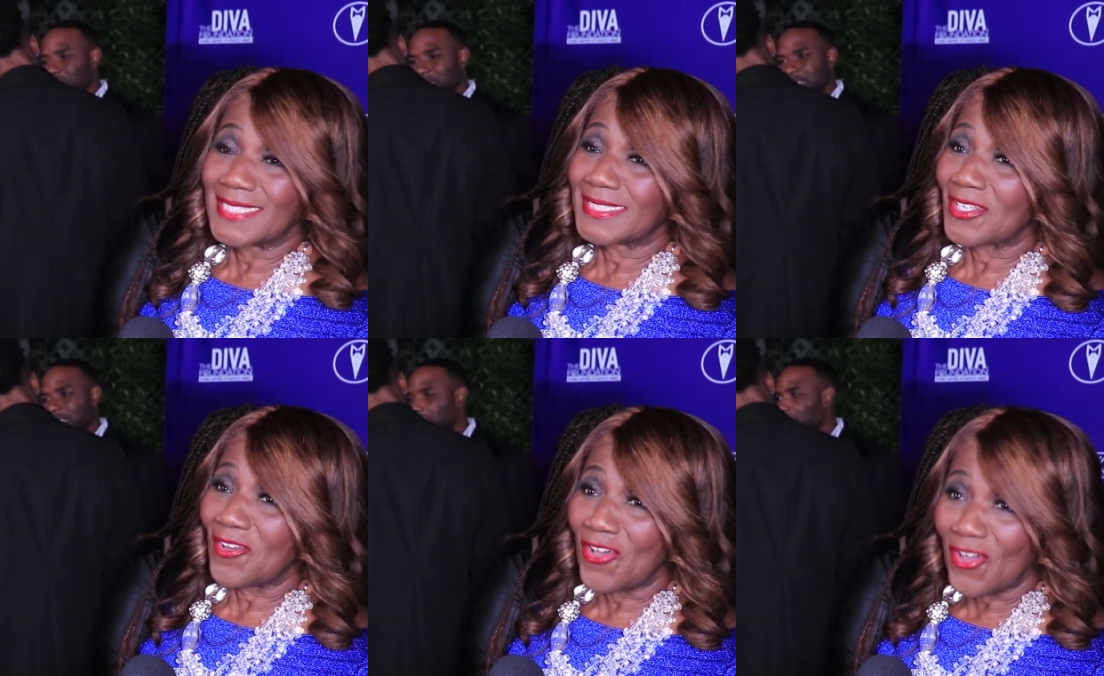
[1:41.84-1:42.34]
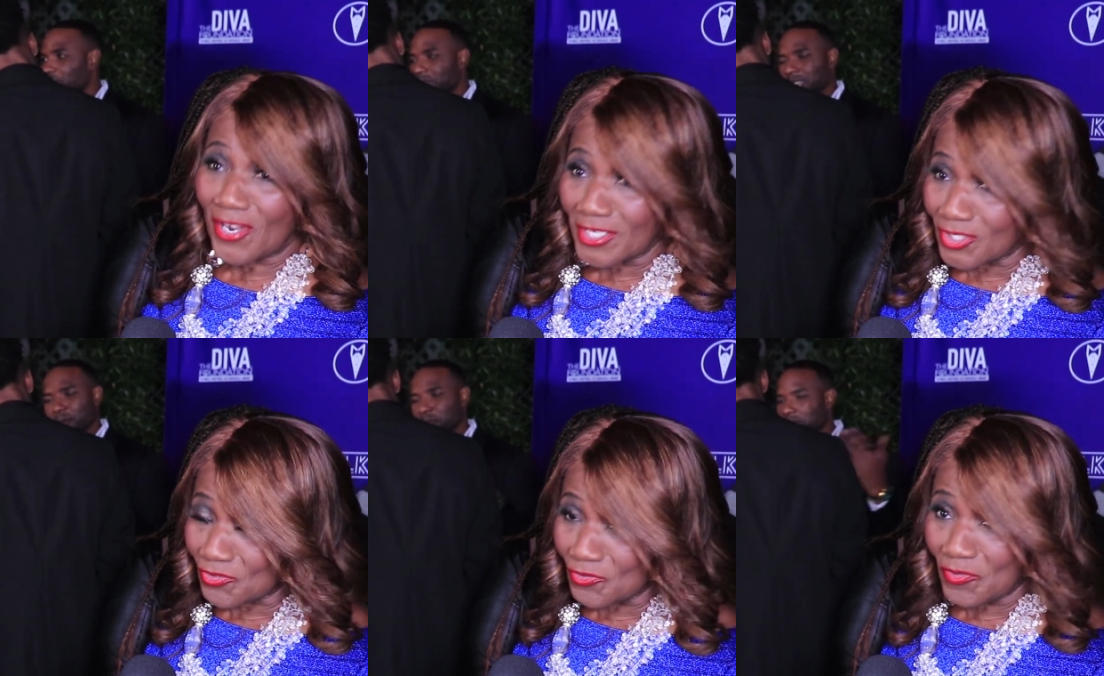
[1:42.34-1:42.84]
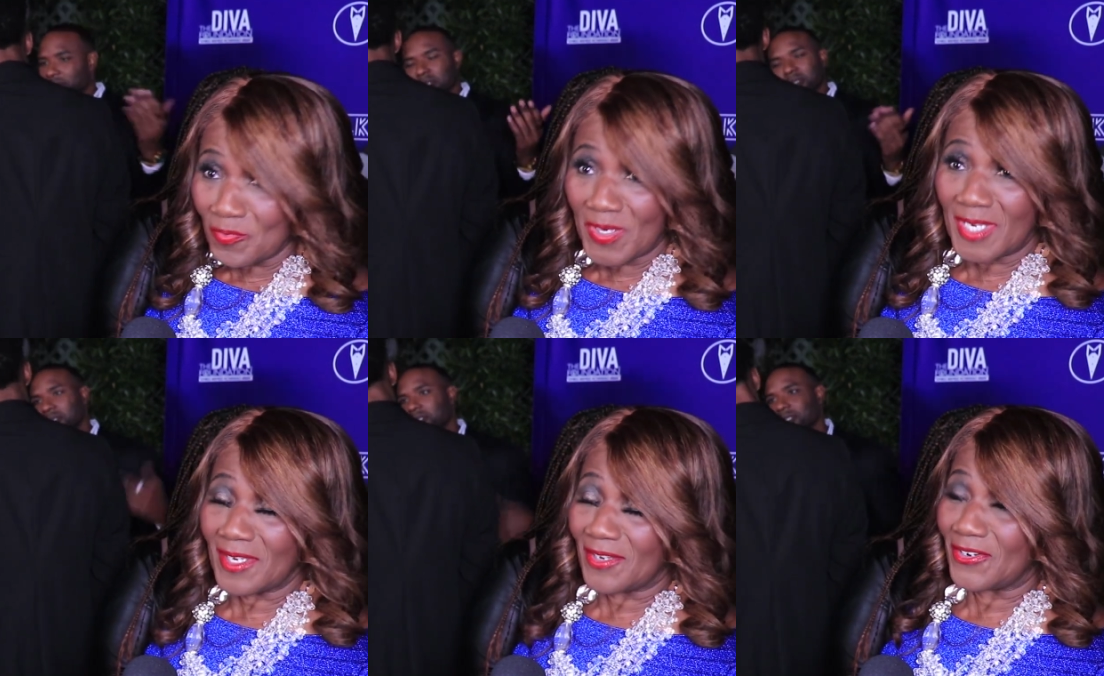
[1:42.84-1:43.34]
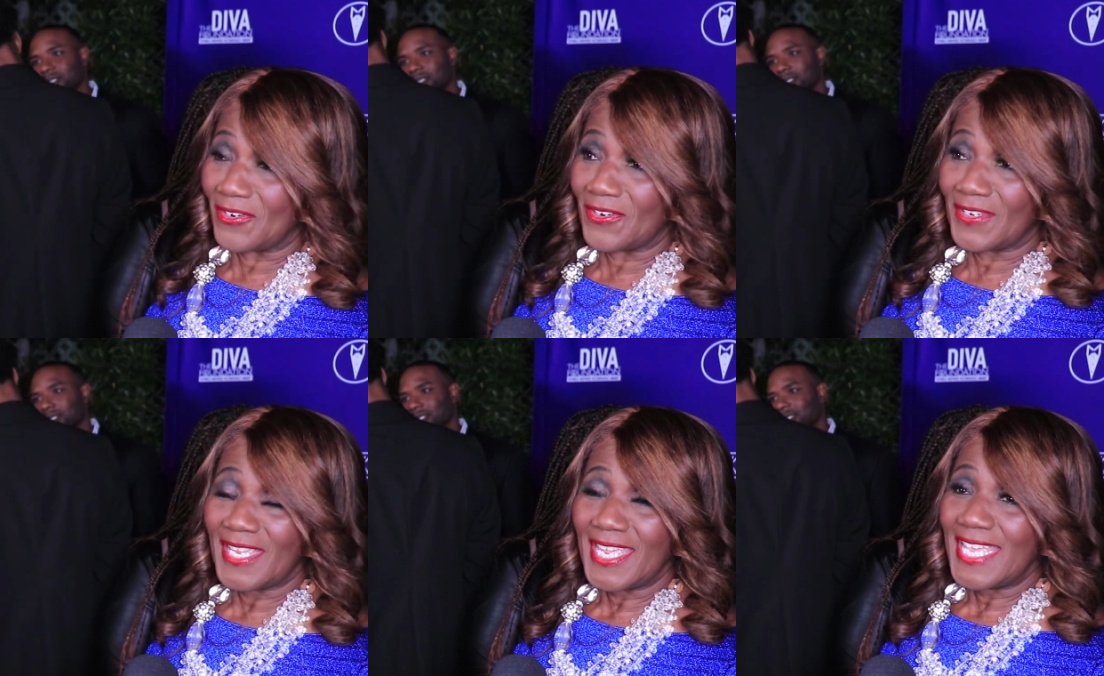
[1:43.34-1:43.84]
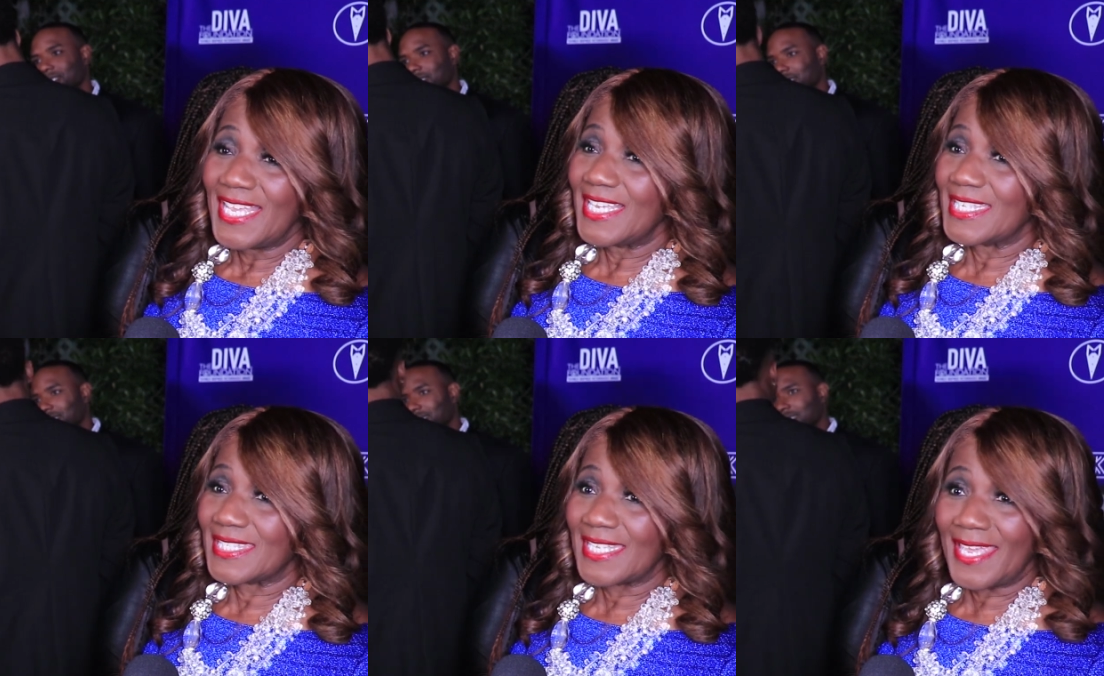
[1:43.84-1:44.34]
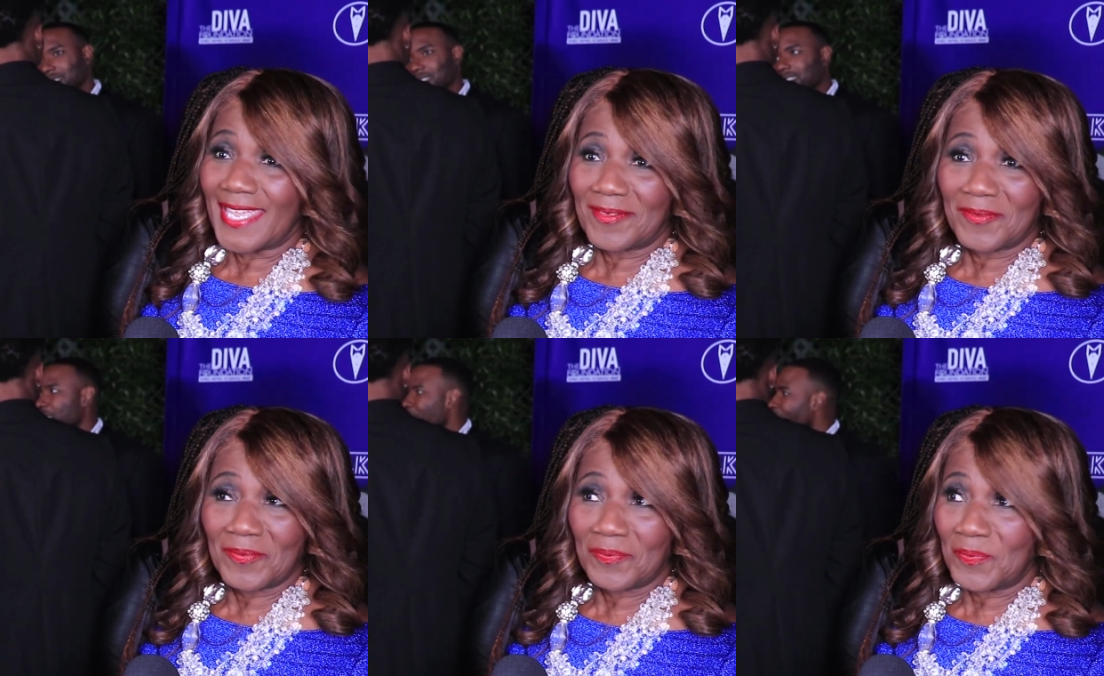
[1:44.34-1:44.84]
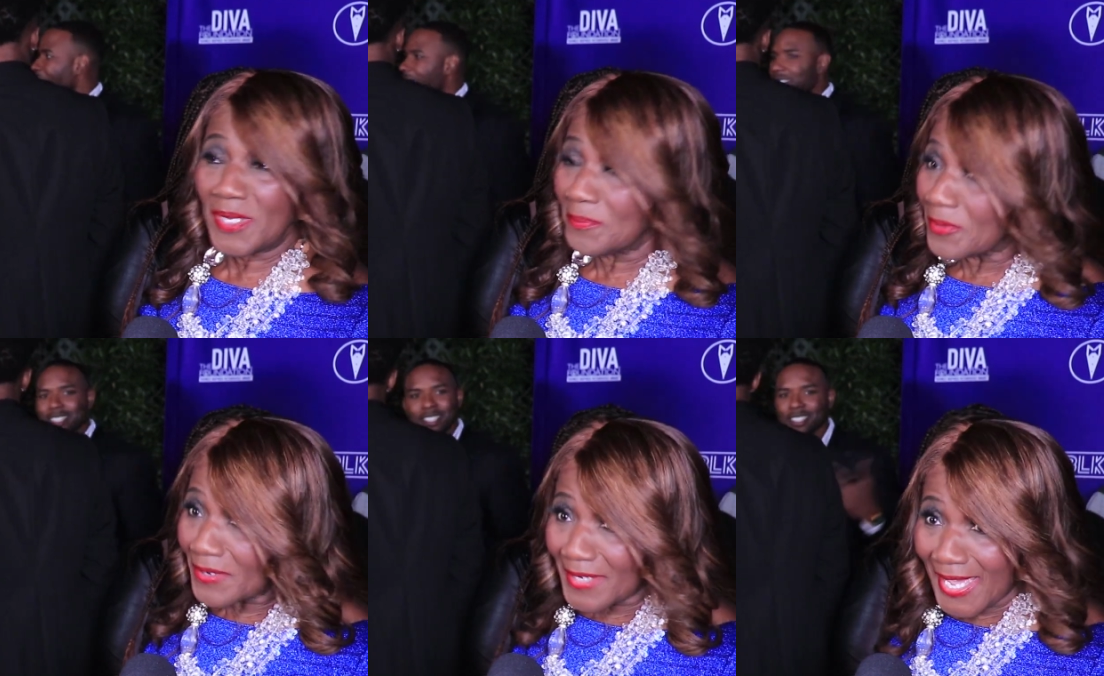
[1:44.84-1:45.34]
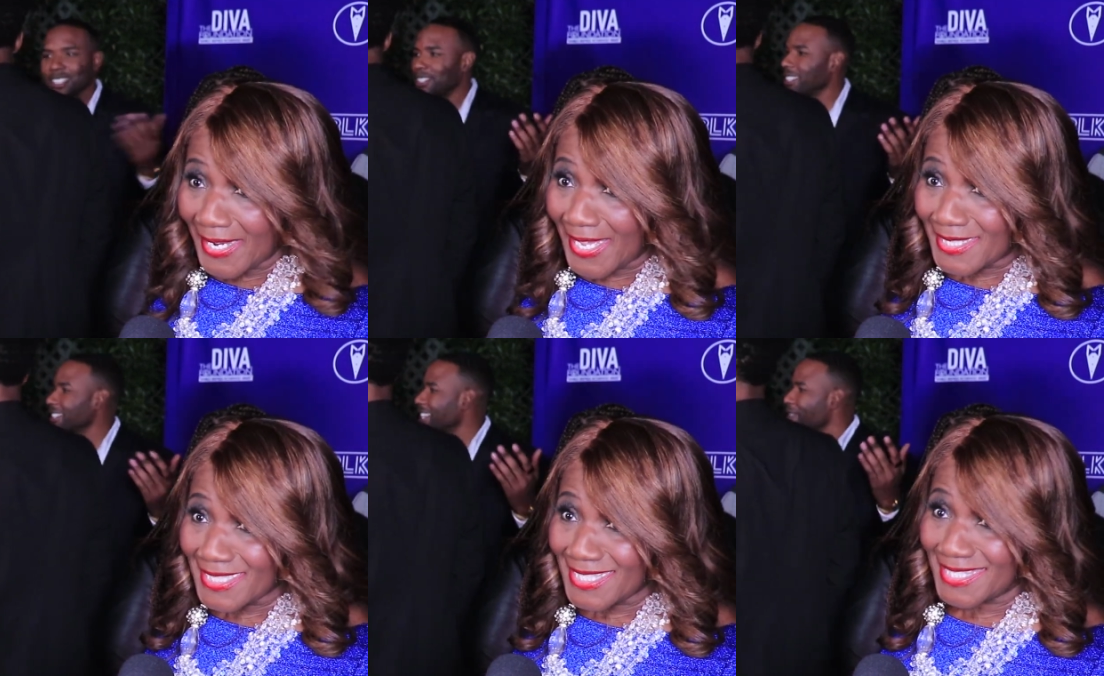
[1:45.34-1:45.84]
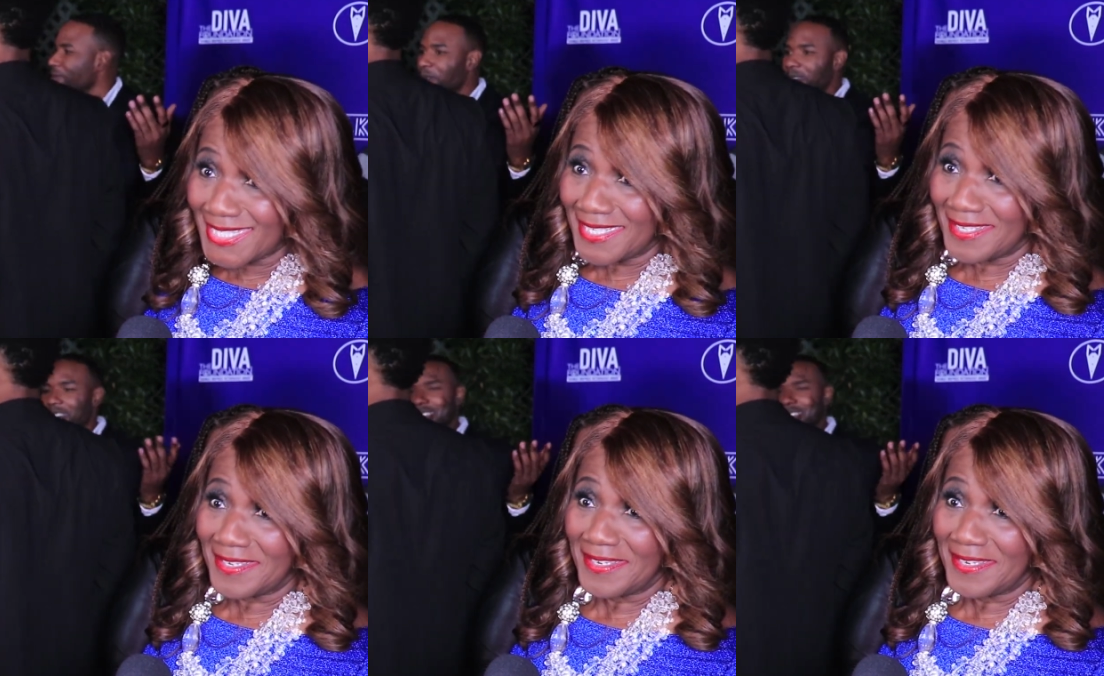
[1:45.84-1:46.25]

Speaker 1: That's the hardest truth for me to learn, is that people are not honest.